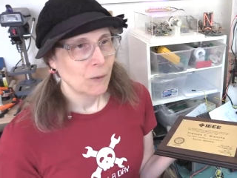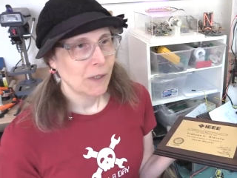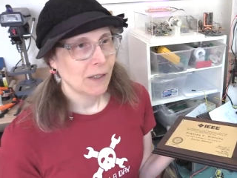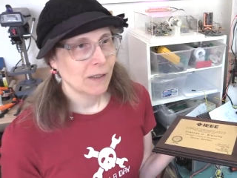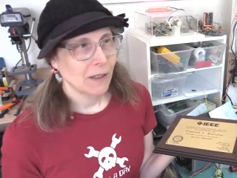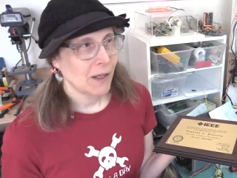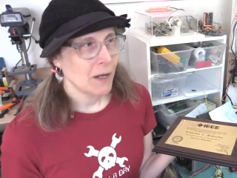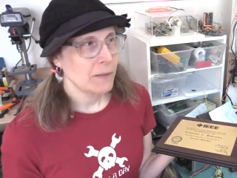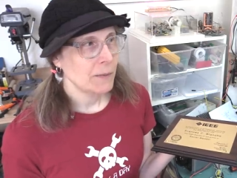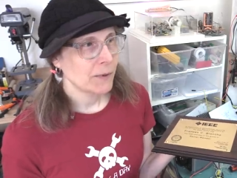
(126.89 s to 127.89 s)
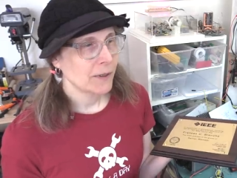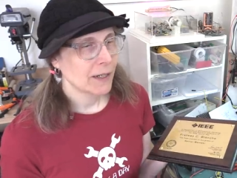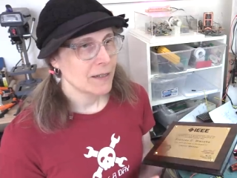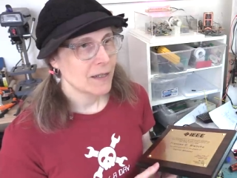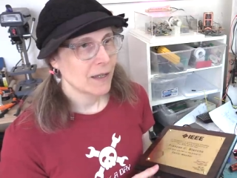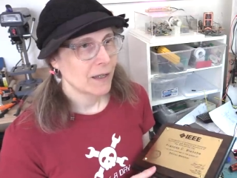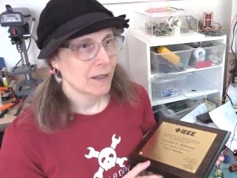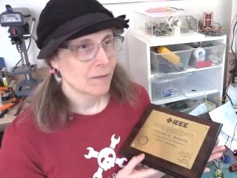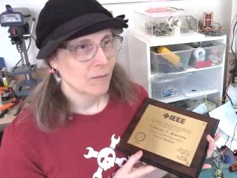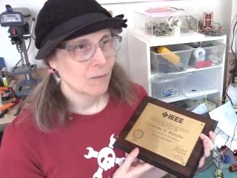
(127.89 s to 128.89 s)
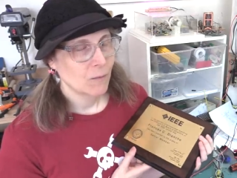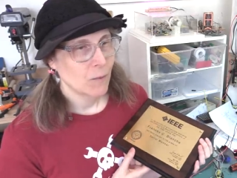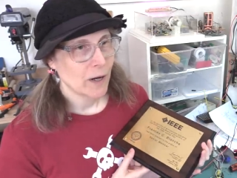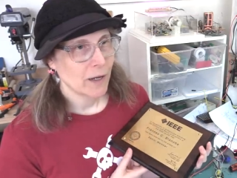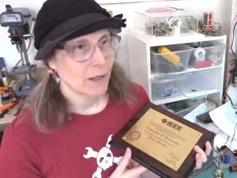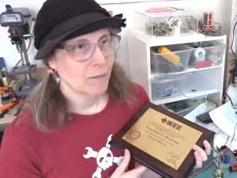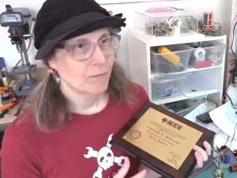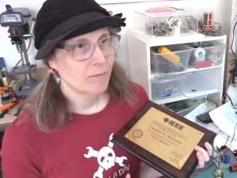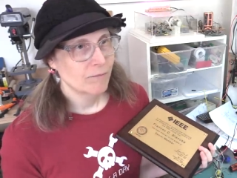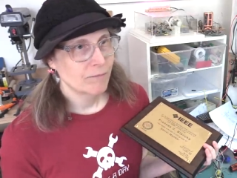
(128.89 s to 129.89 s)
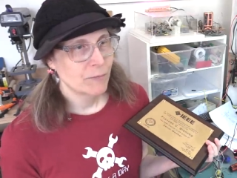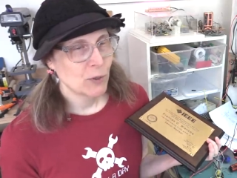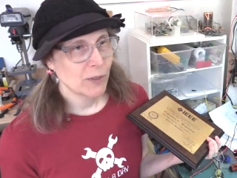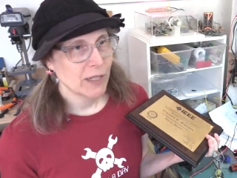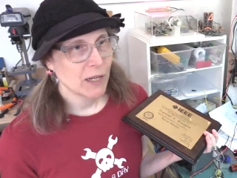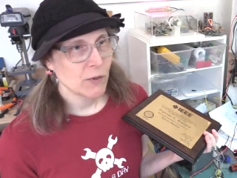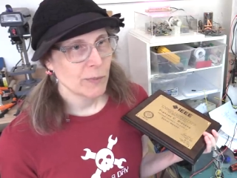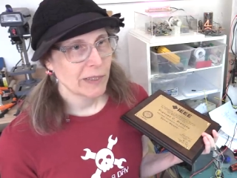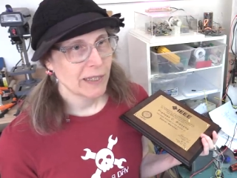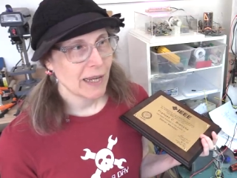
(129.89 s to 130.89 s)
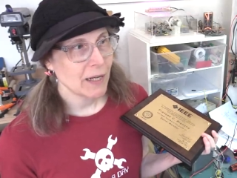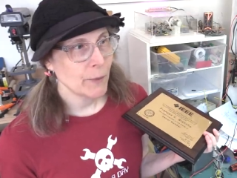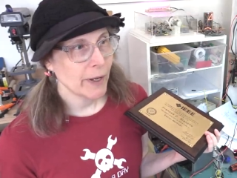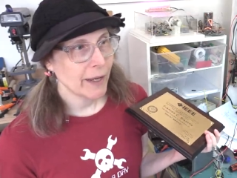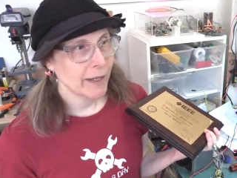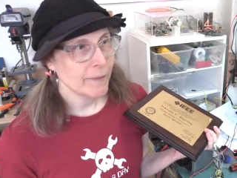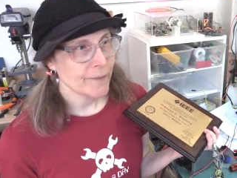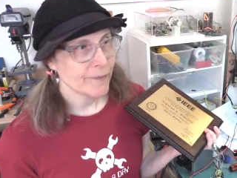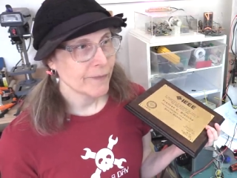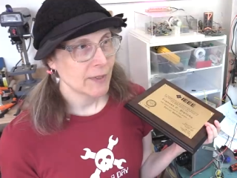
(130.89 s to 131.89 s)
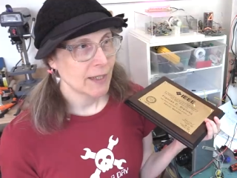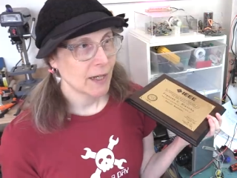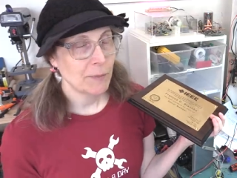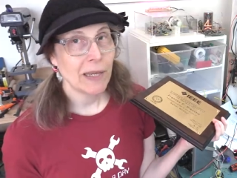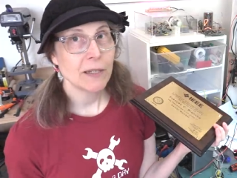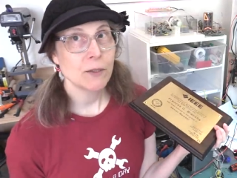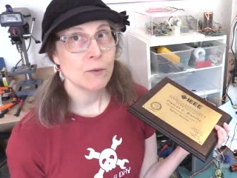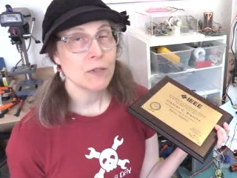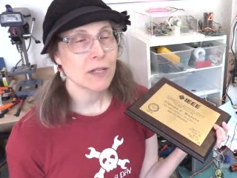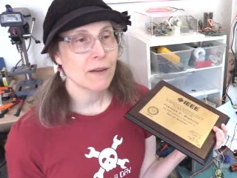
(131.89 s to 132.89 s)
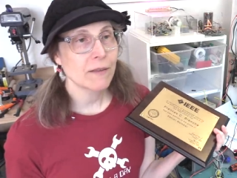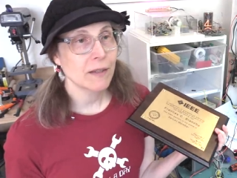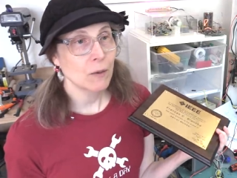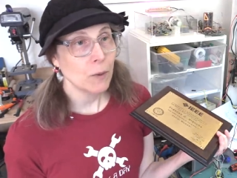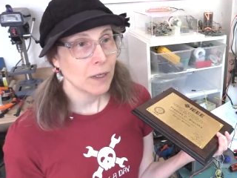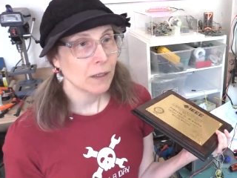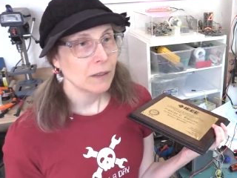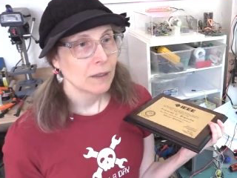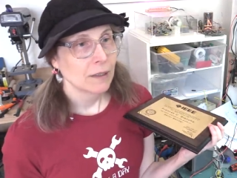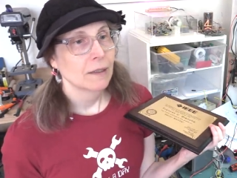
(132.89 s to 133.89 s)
Well, a lot of people are going to say, why join the IEEE anyway? You got to pay dues and everything. Well,